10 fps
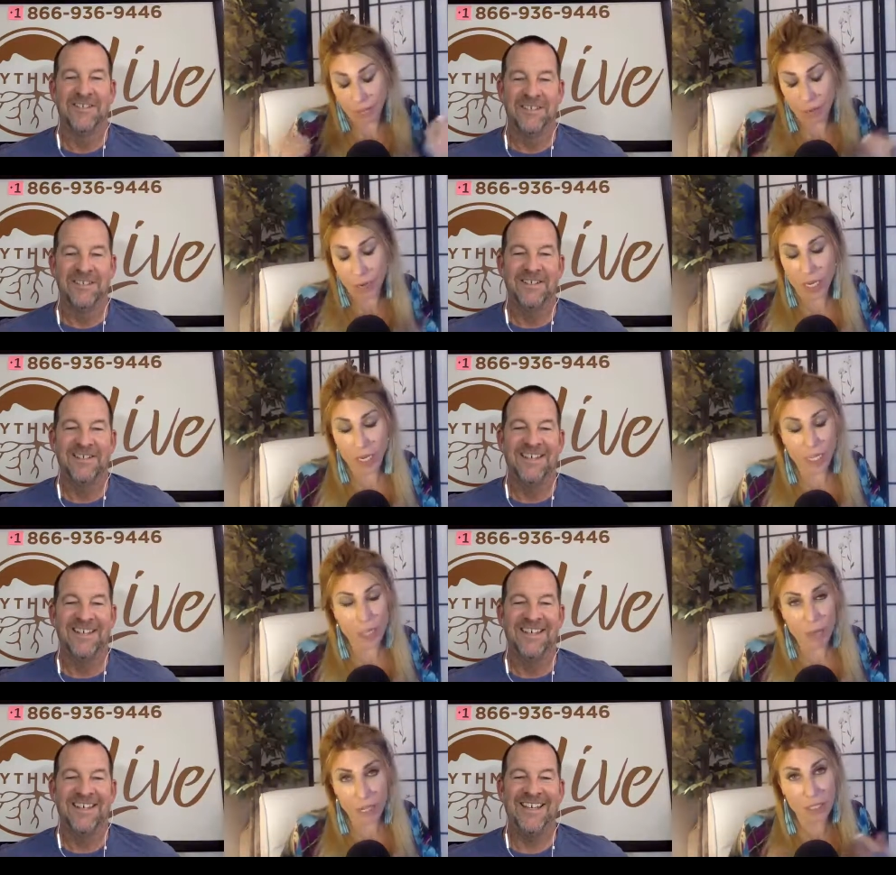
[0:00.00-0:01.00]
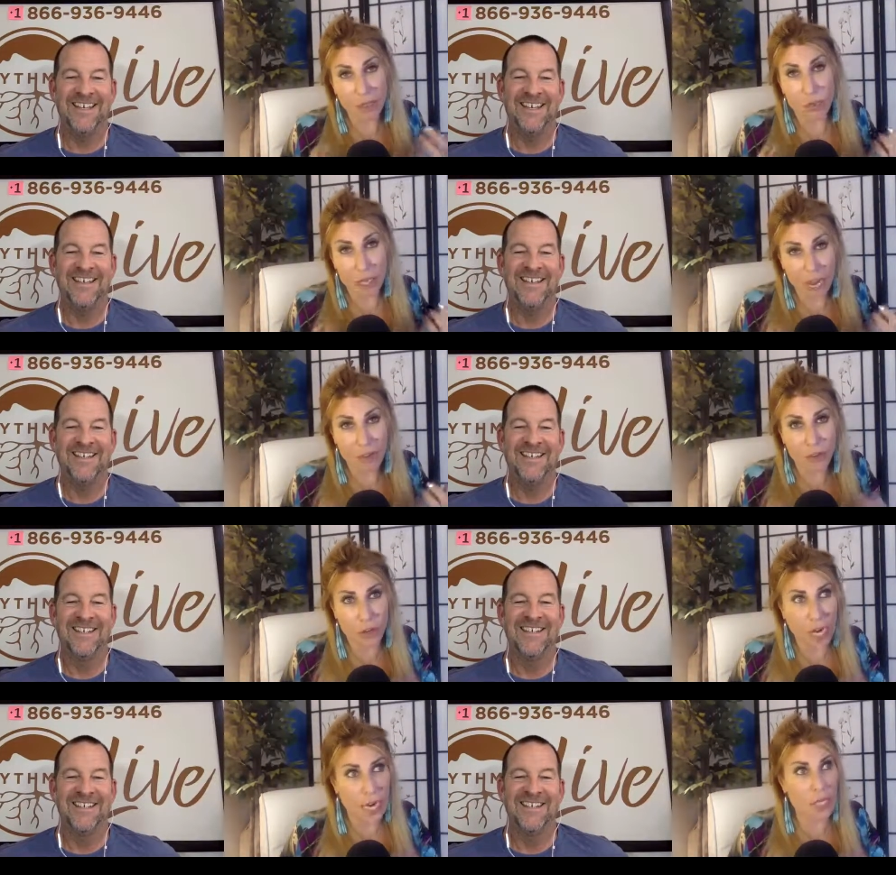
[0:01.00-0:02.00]
Speaker 1: went in expecting
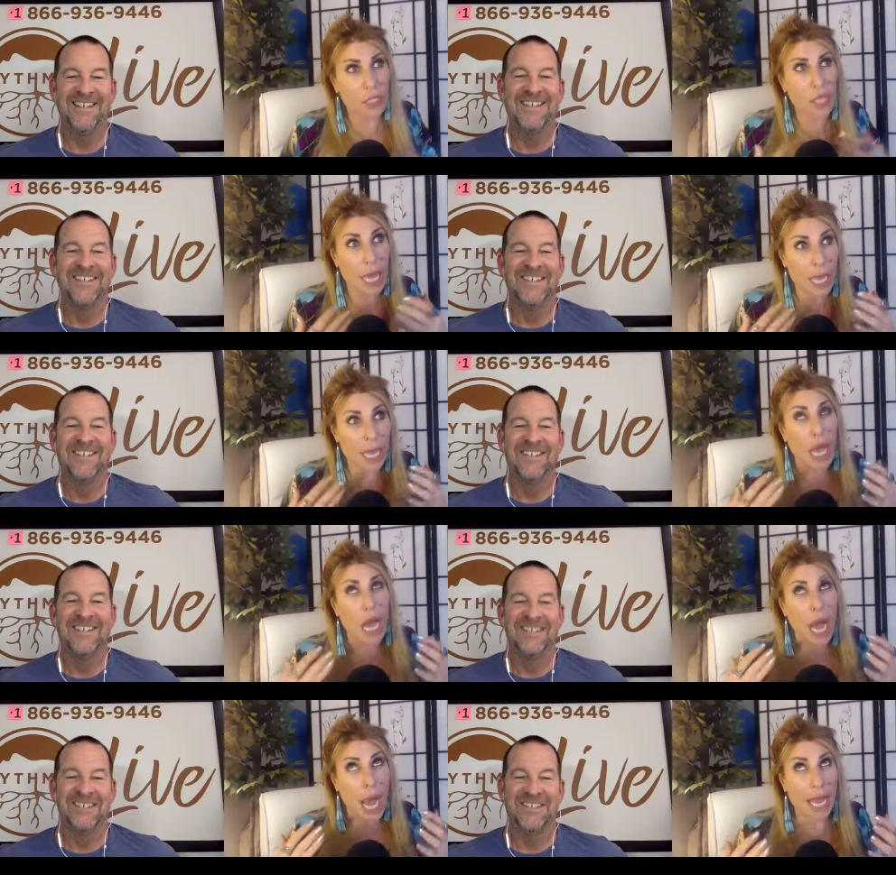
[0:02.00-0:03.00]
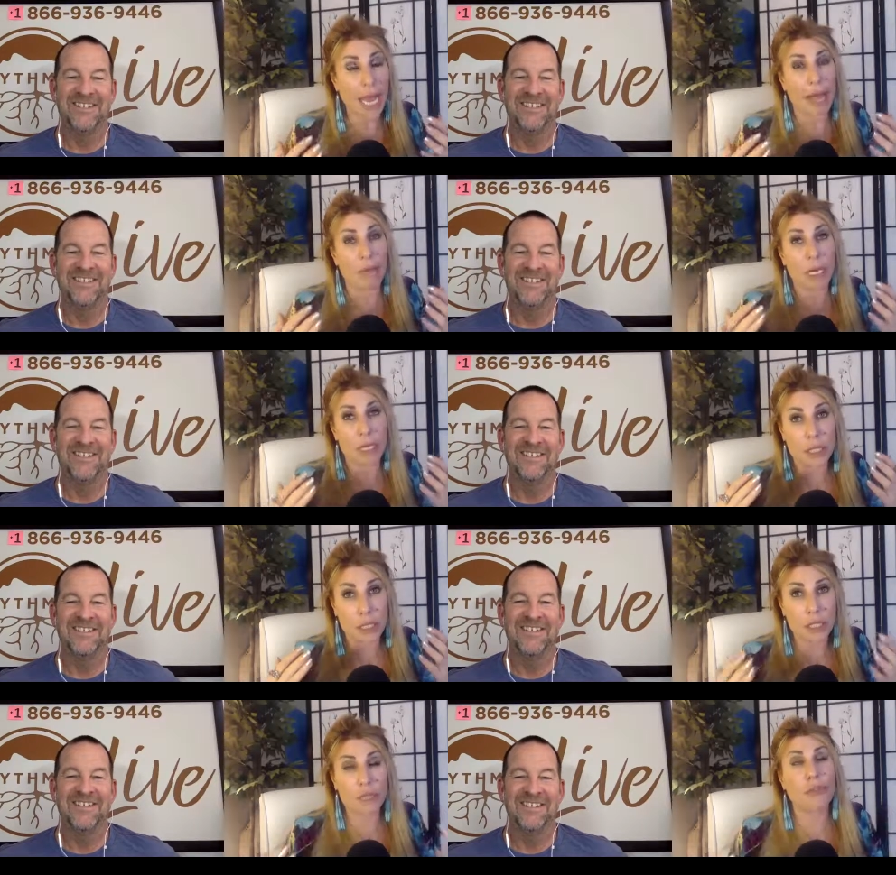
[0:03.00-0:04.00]
whatever. And it's like, I am a
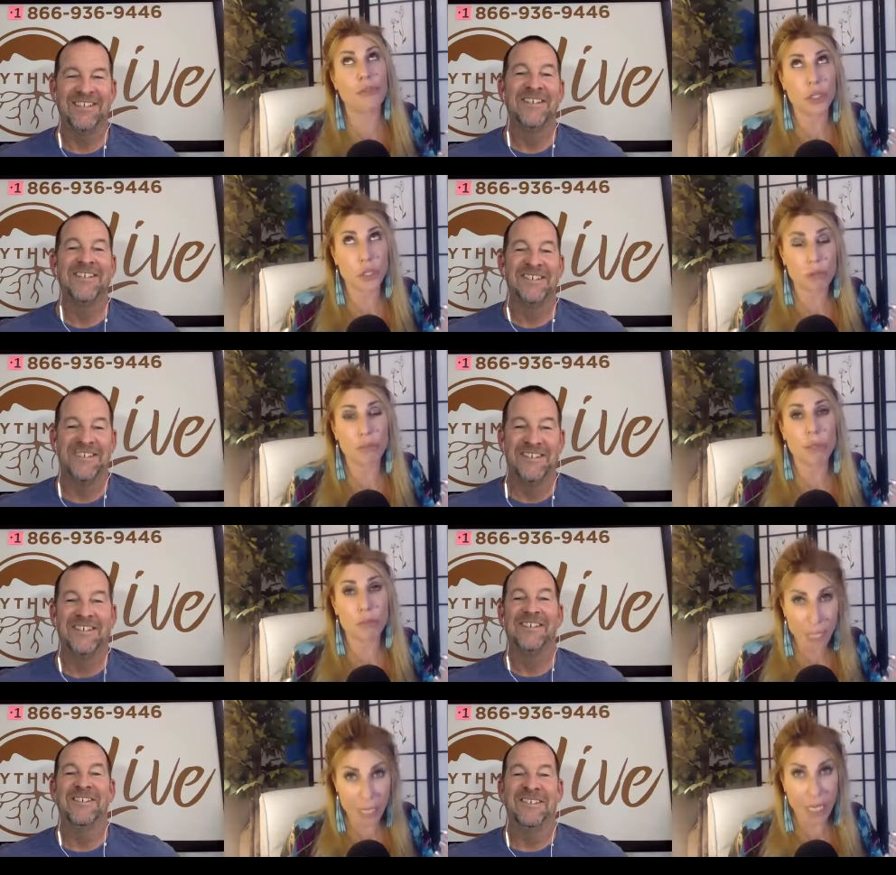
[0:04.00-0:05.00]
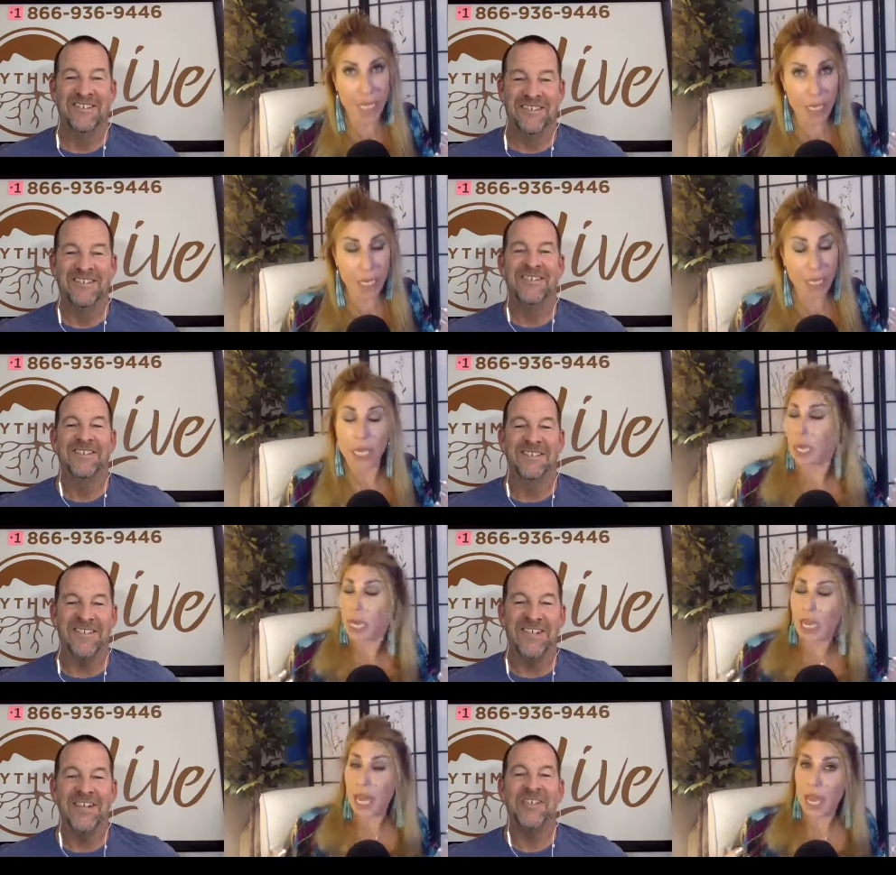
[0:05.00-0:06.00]
different human being.
Speaker 2: He
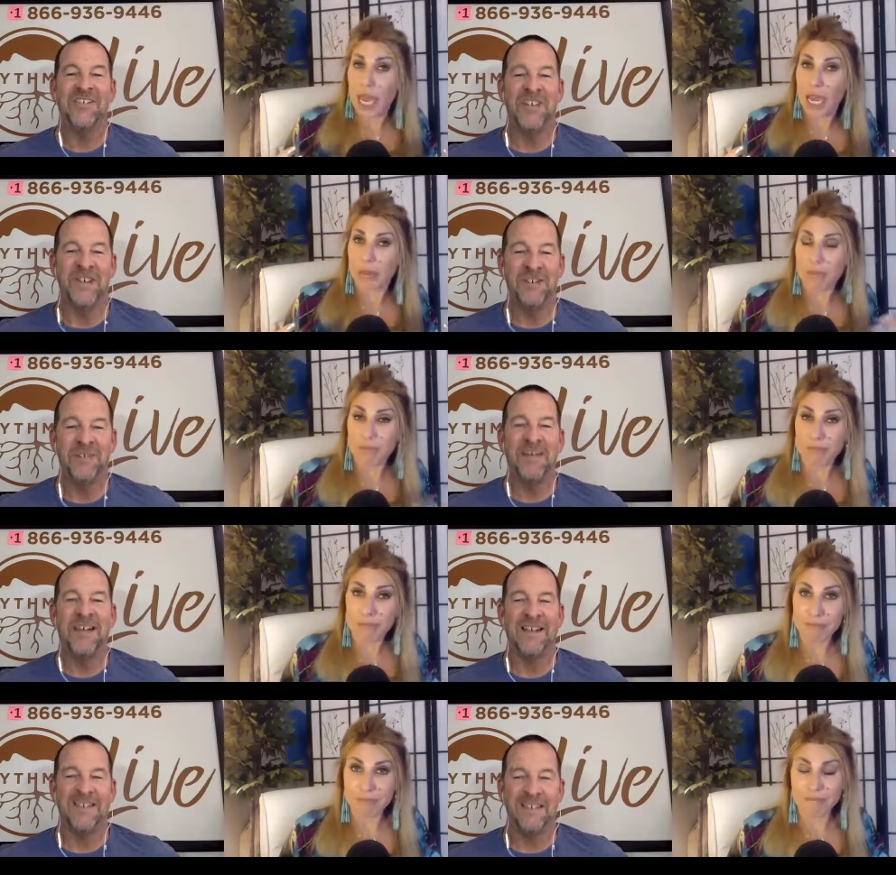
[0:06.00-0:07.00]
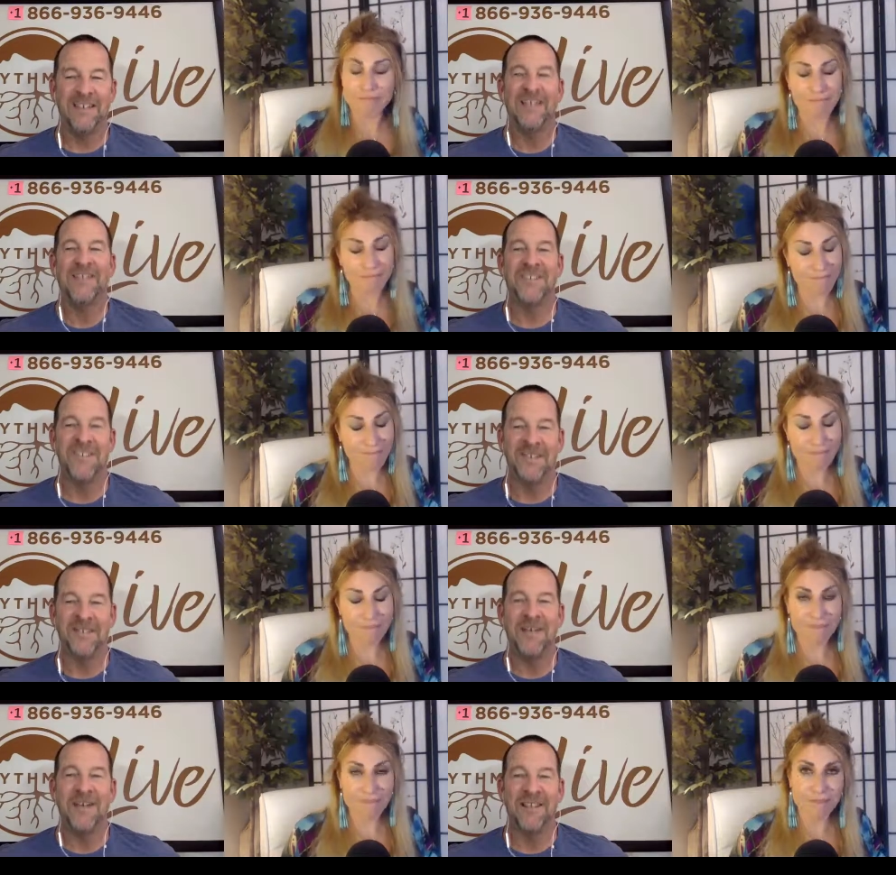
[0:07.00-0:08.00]
got his childhood back.
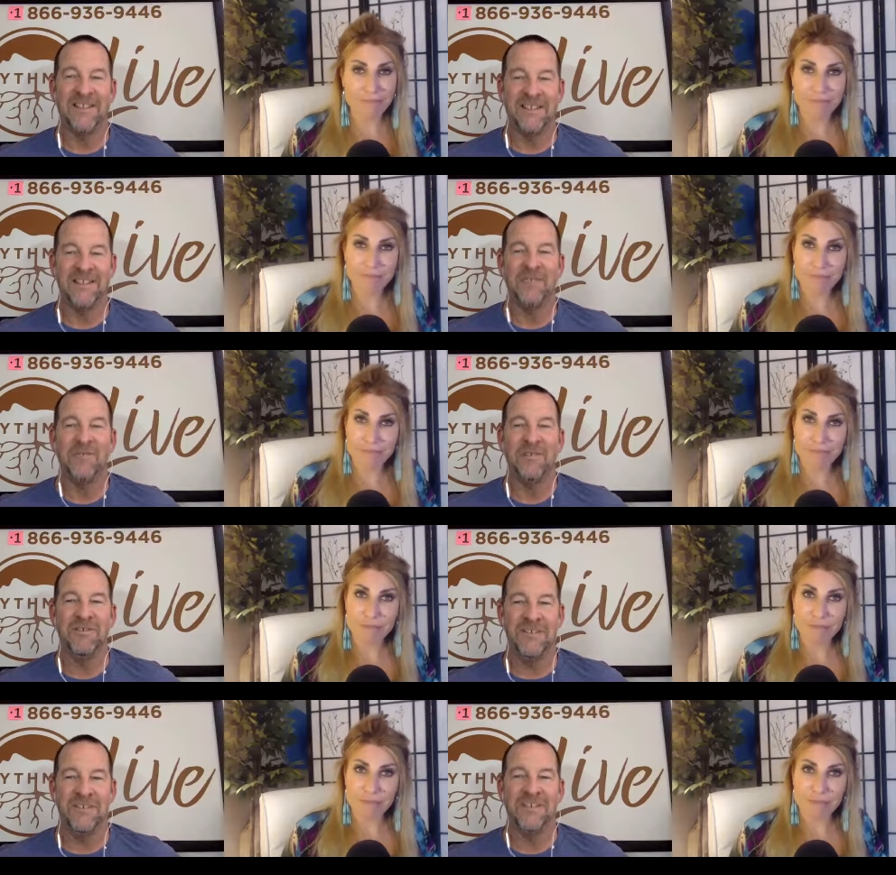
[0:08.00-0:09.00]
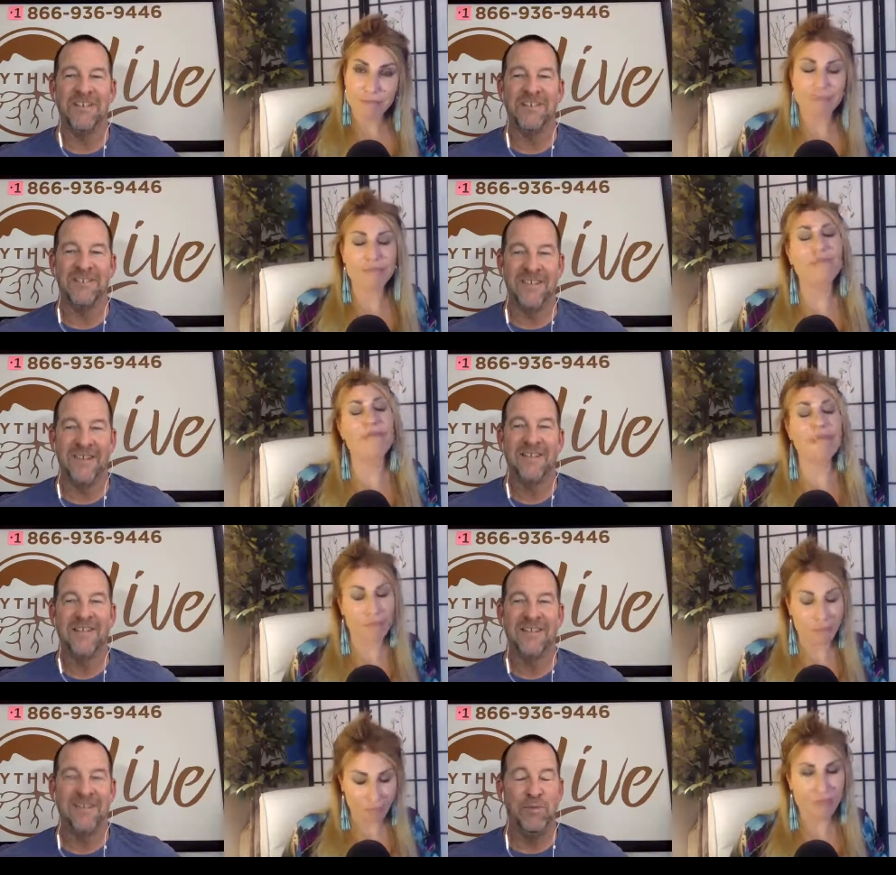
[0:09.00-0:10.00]
That's his quote that he says. Yeah.
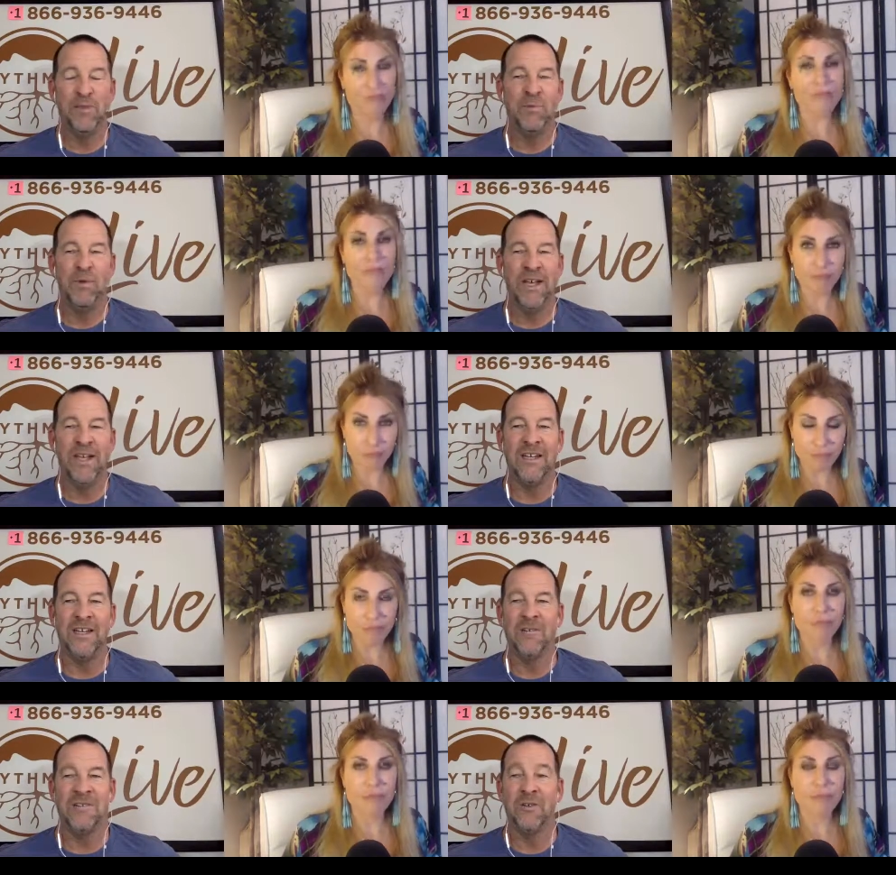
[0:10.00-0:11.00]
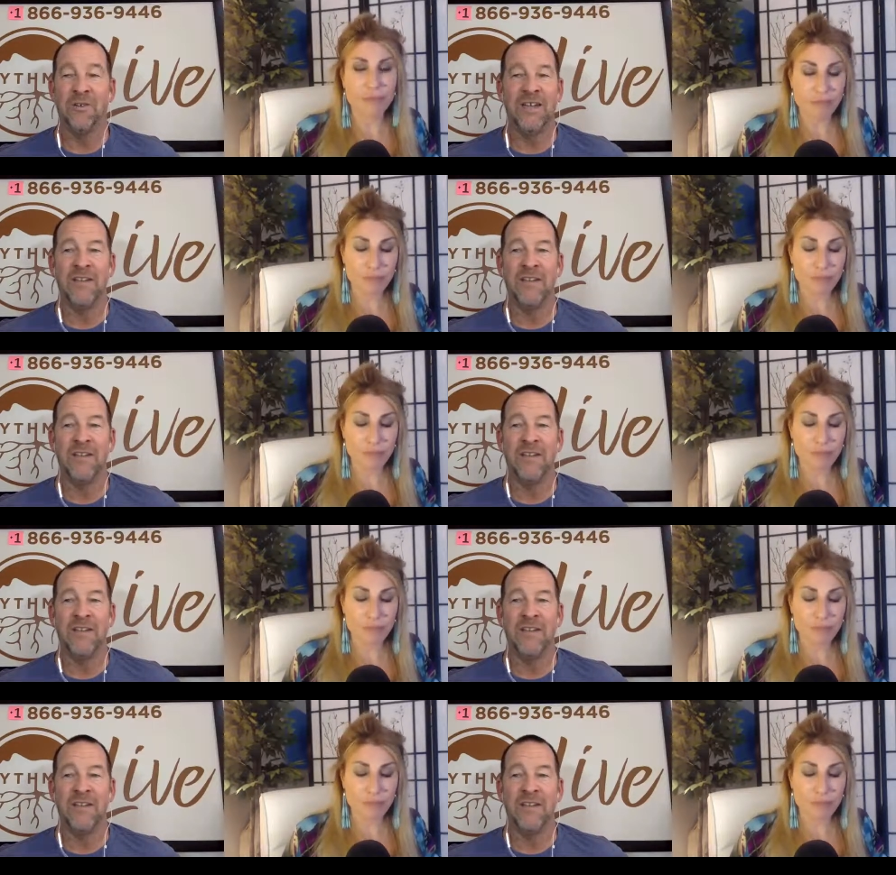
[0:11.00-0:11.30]
It blew him away. And he was a great